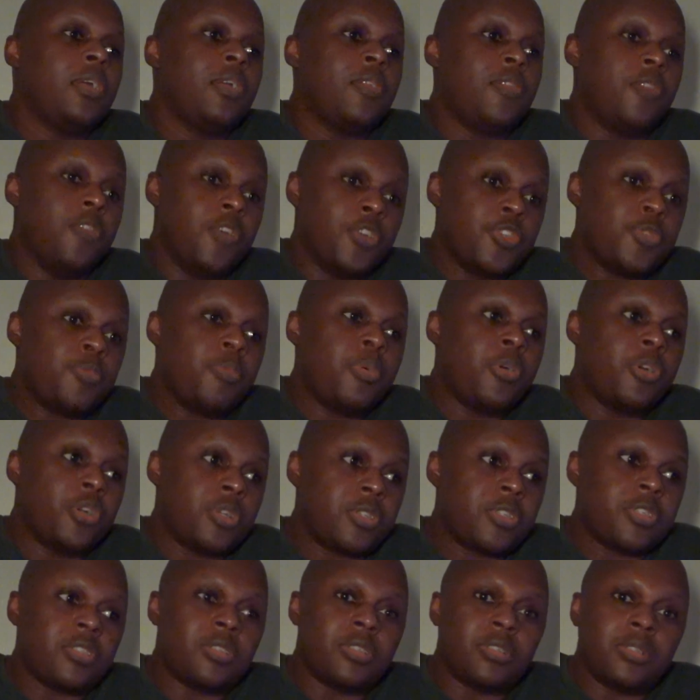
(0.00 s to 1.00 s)
this
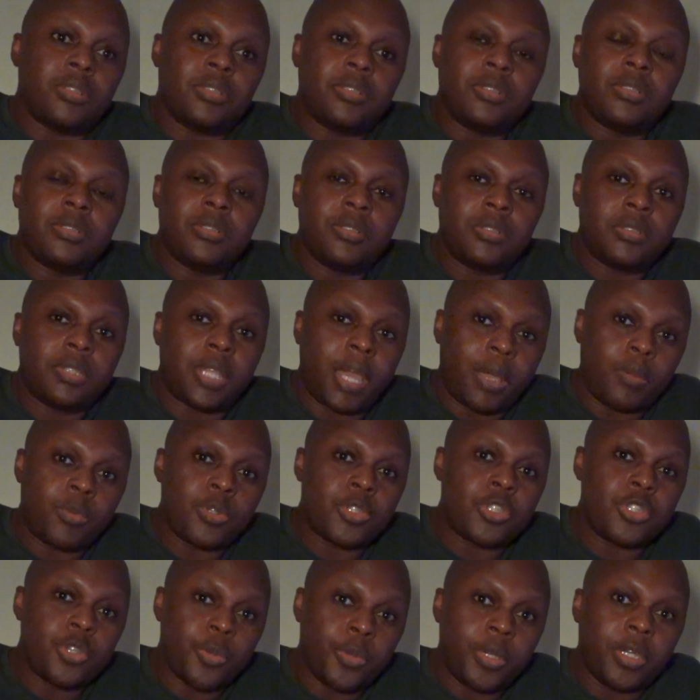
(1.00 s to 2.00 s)
person that
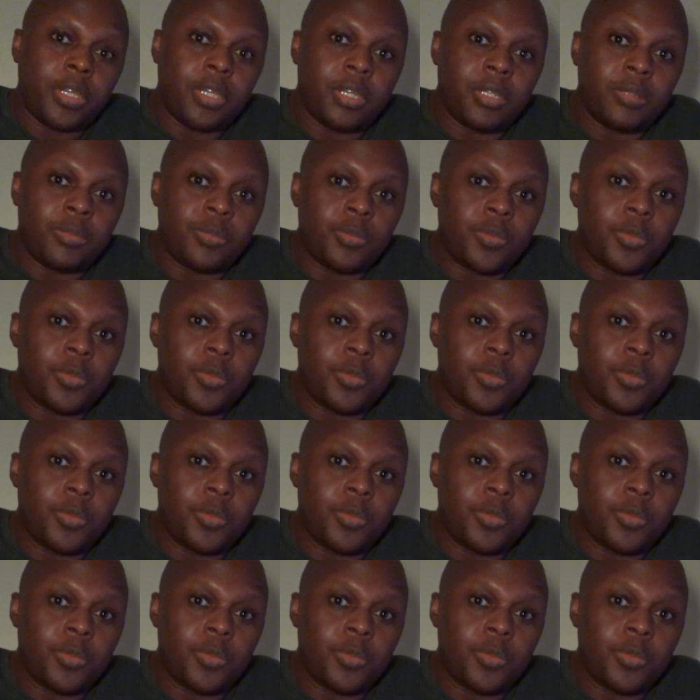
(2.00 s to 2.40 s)
was doing it